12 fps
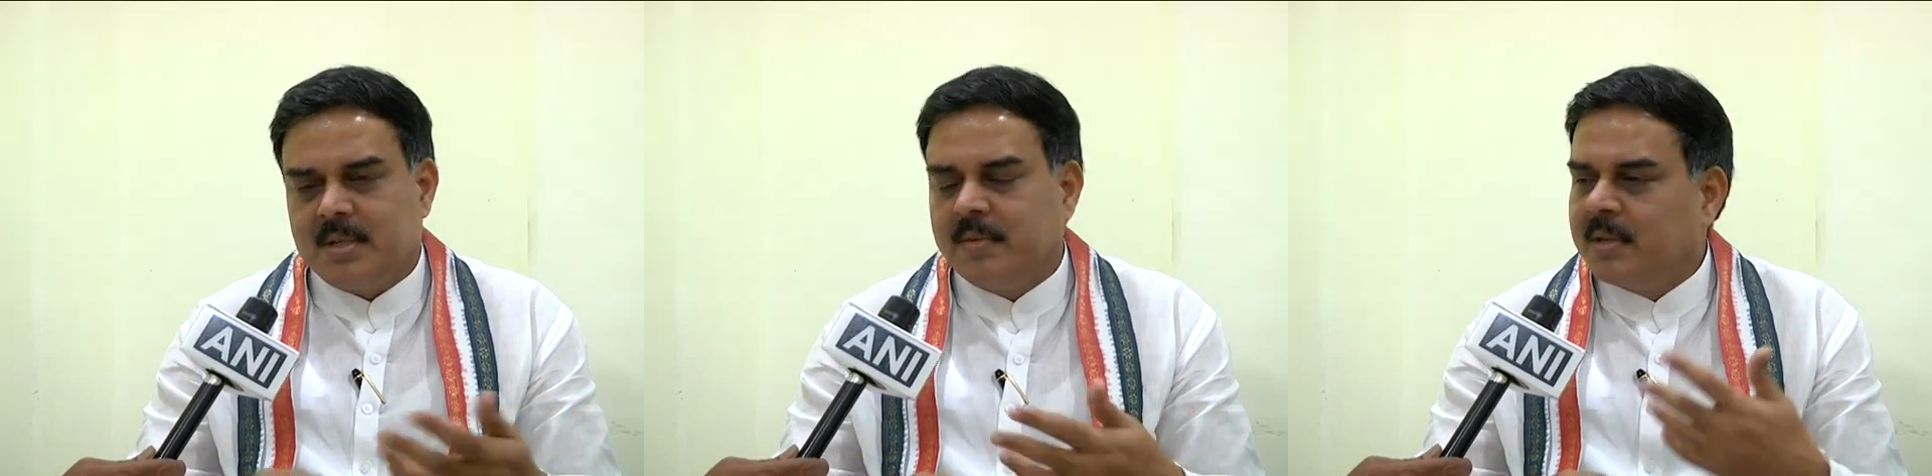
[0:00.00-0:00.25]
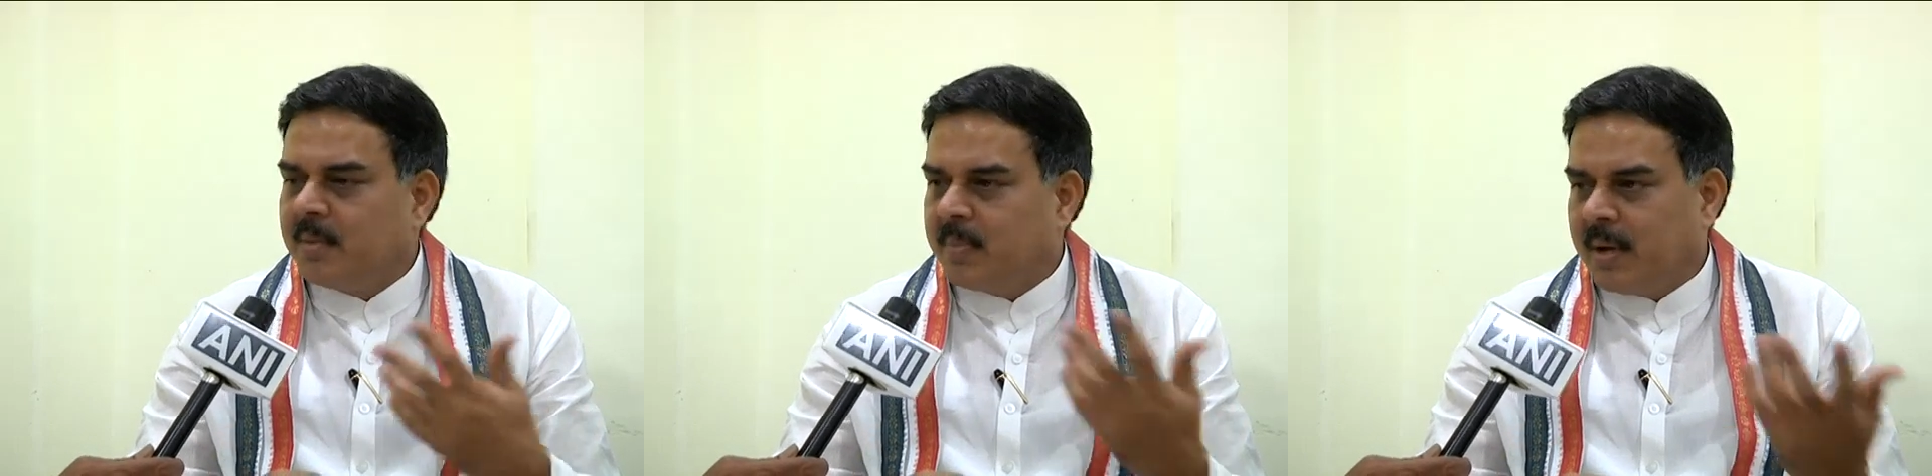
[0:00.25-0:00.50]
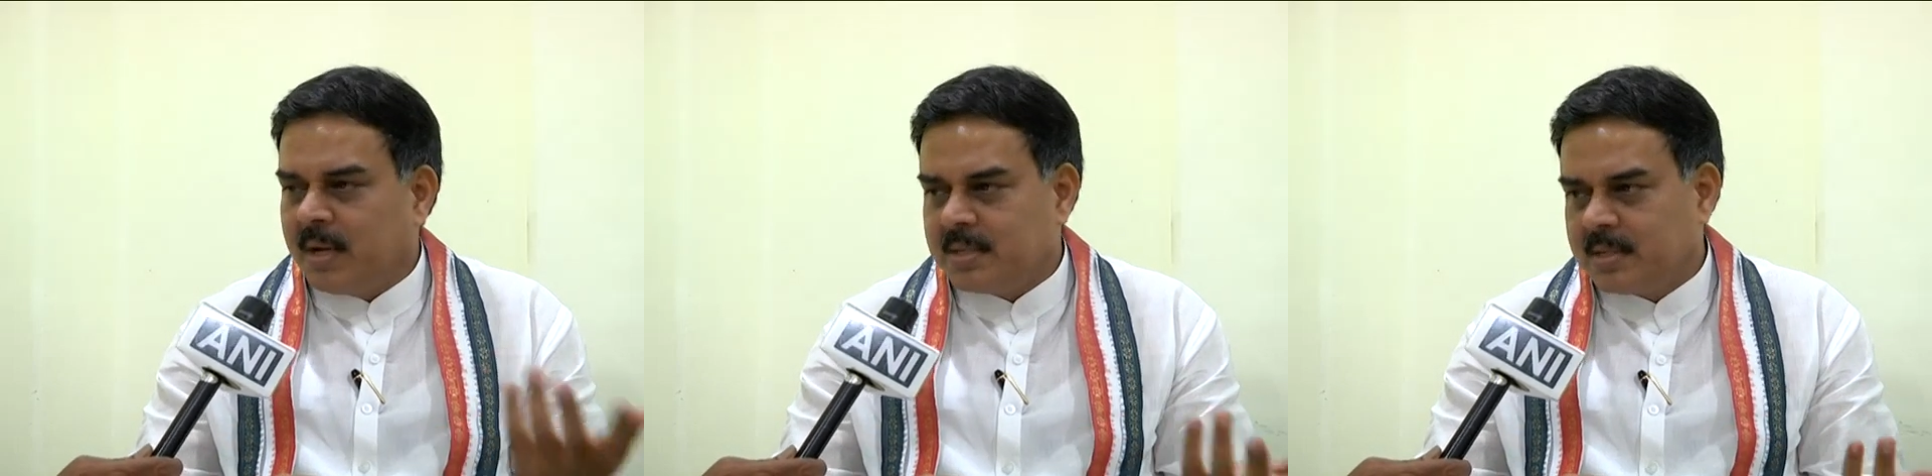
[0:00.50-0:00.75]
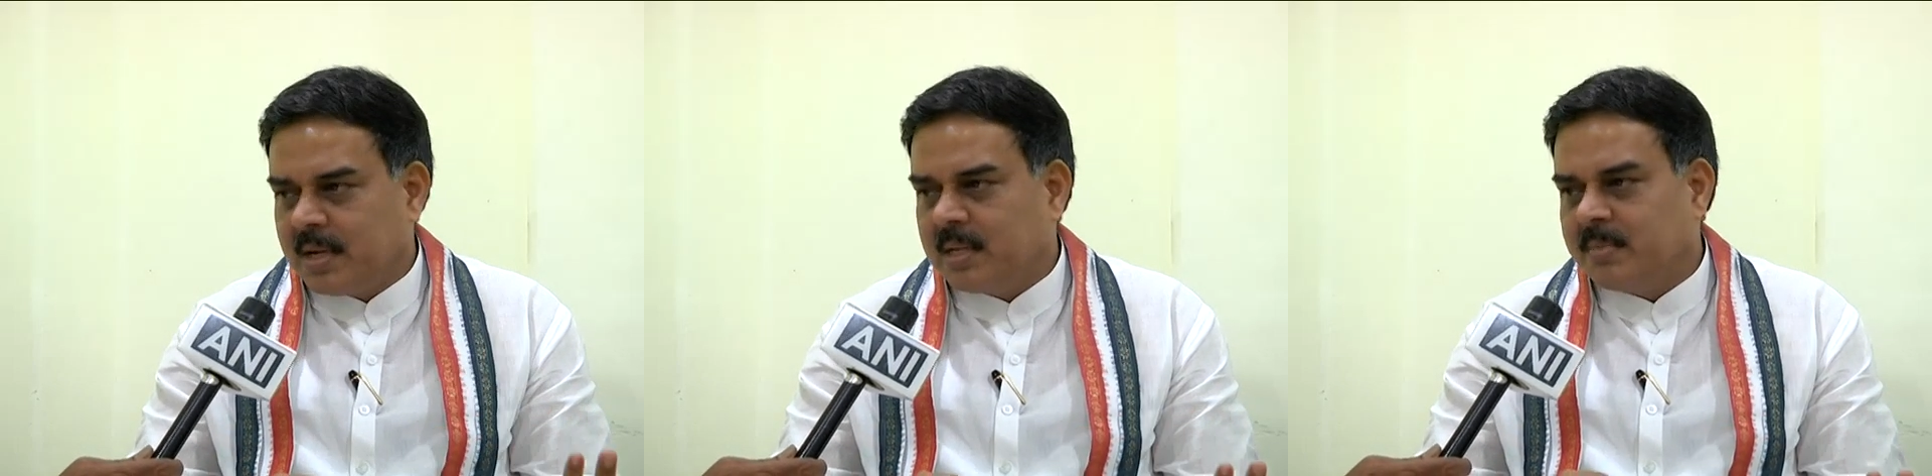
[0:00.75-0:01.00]
Even in the
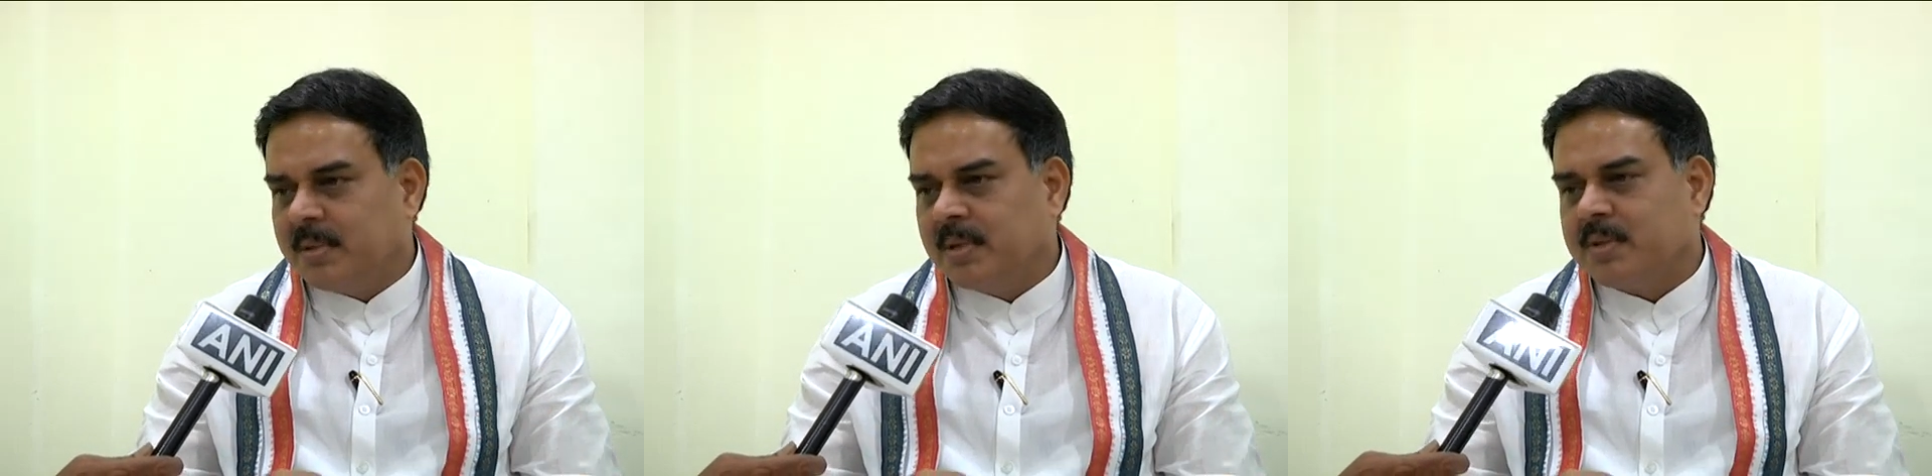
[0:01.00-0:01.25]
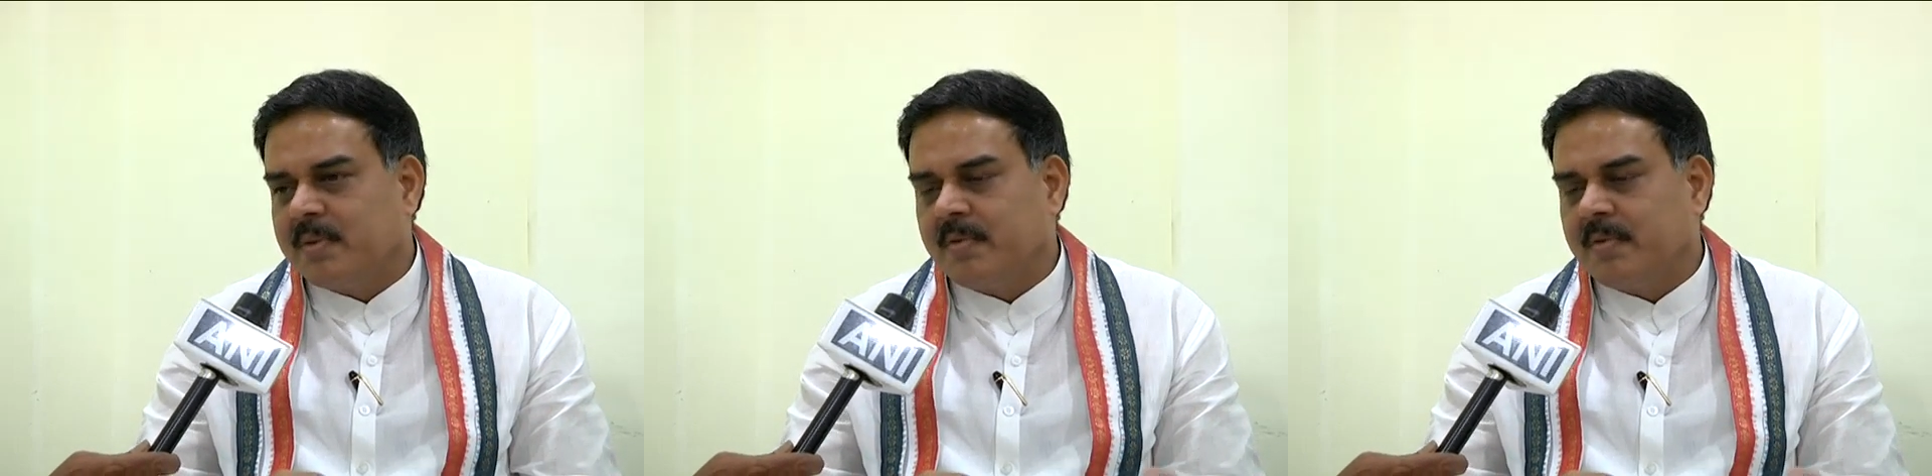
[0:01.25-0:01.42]
past, Andhra Pradesh,